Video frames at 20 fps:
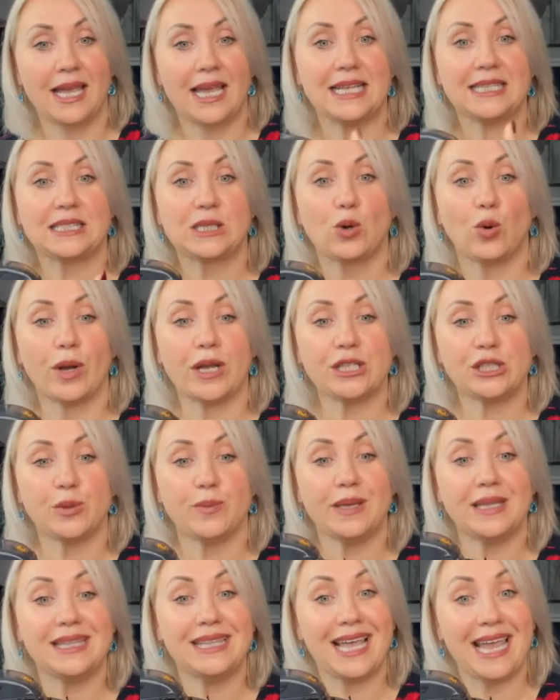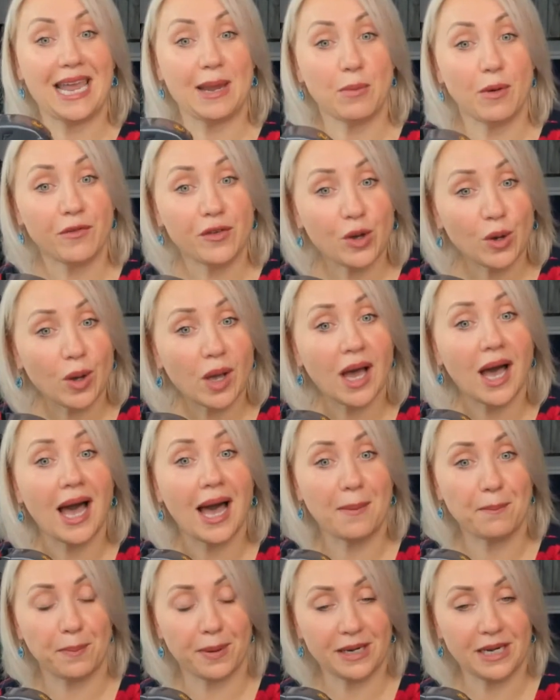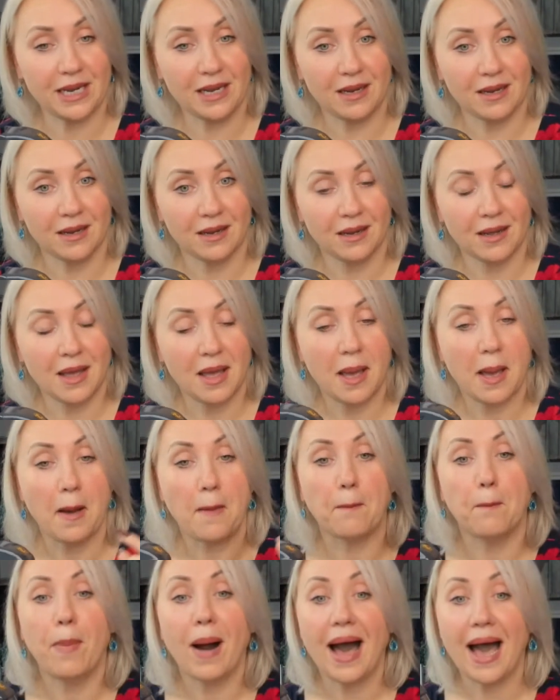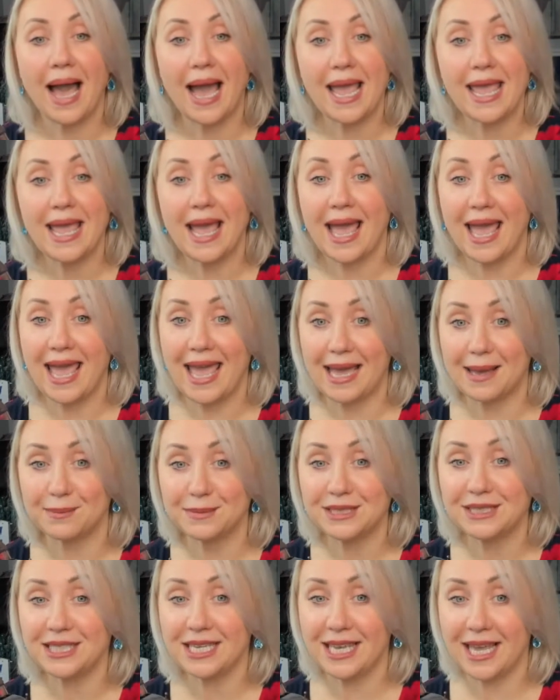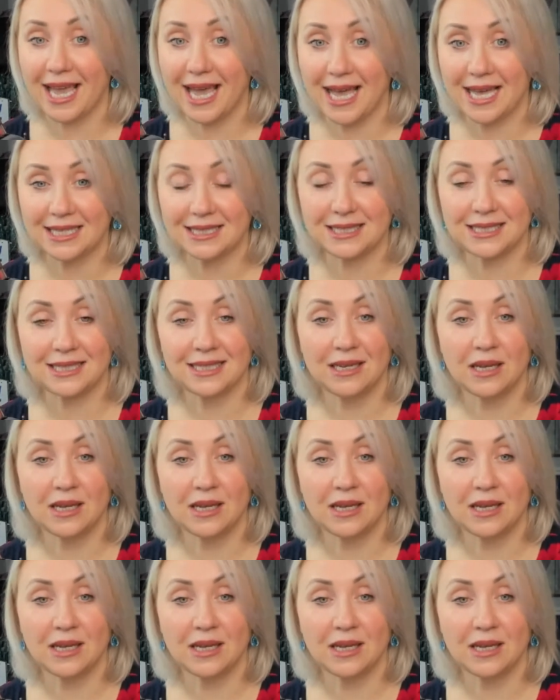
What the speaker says: It's going to be name of your company by MCS